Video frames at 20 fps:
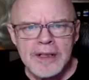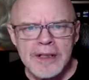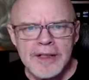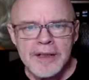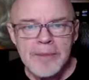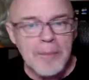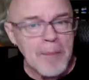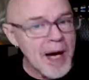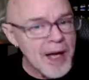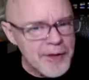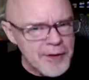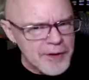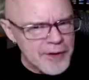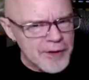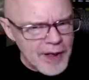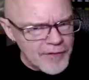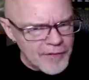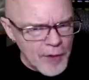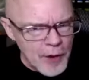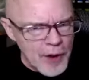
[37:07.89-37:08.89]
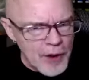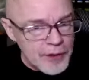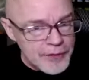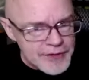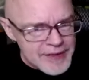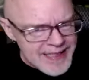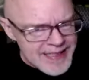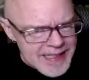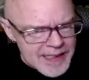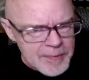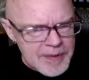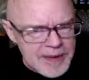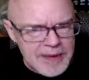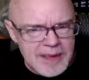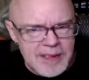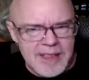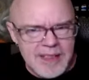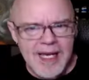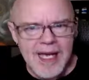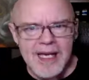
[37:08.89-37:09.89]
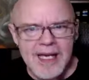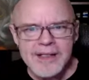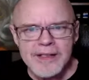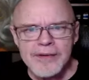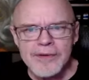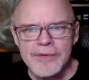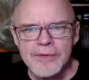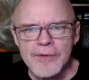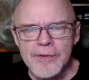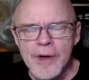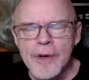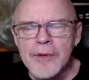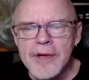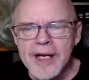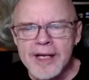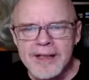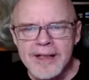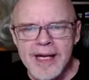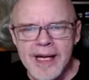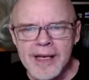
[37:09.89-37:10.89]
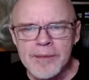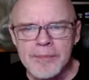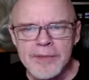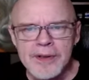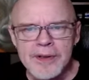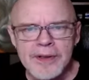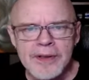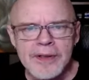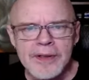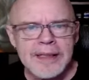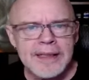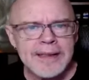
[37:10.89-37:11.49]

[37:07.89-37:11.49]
the mother of all demons, as Rhona named her.